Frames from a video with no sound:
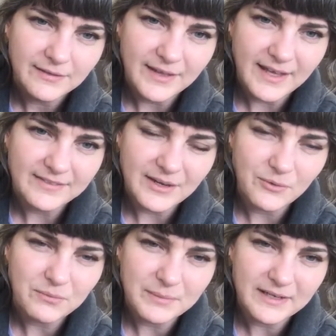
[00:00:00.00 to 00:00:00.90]
that
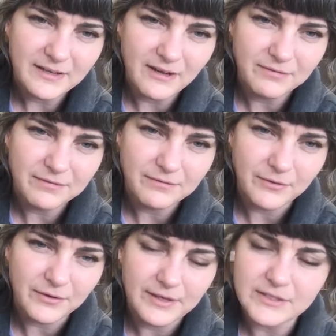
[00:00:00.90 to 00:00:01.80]
wouldn't be enough
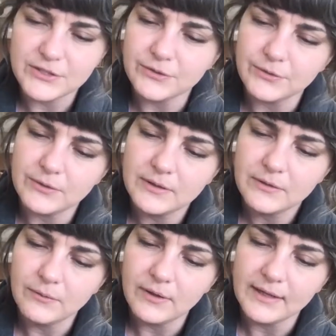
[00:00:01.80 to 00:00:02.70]
for it to,
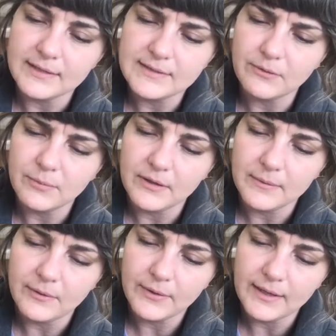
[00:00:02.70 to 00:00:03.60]
well, I guess that would be
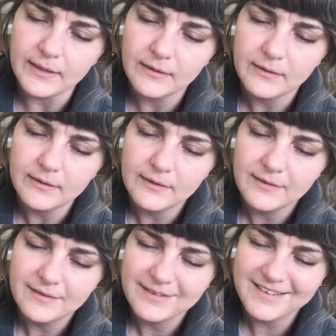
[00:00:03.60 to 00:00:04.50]

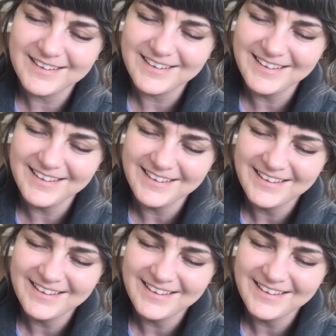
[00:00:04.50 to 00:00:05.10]
okay.